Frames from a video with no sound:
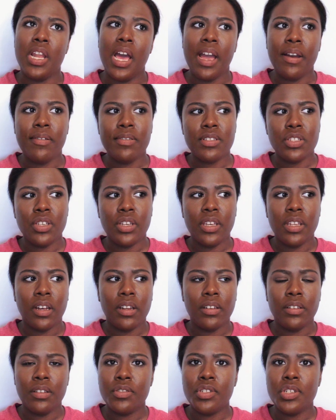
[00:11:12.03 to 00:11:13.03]
I was looking
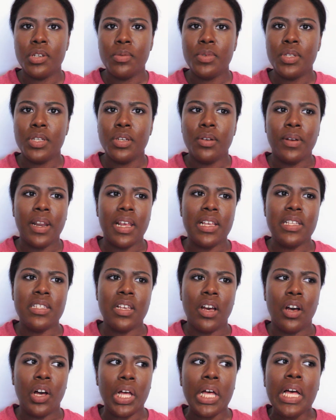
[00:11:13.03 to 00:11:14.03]
on YouTube too, and I
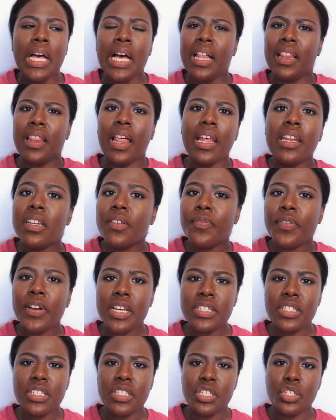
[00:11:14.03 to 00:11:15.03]
saw a lot of
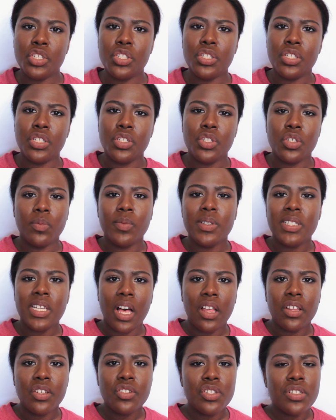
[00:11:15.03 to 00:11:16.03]
different estheticians and
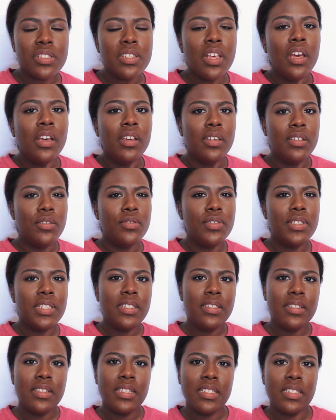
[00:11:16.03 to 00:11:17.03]
dermatologists
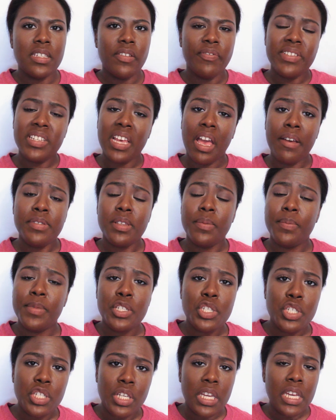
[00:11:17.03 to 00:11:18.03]
using these different types of
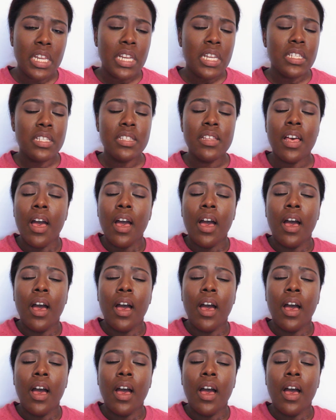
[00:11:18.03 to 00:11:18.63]
machines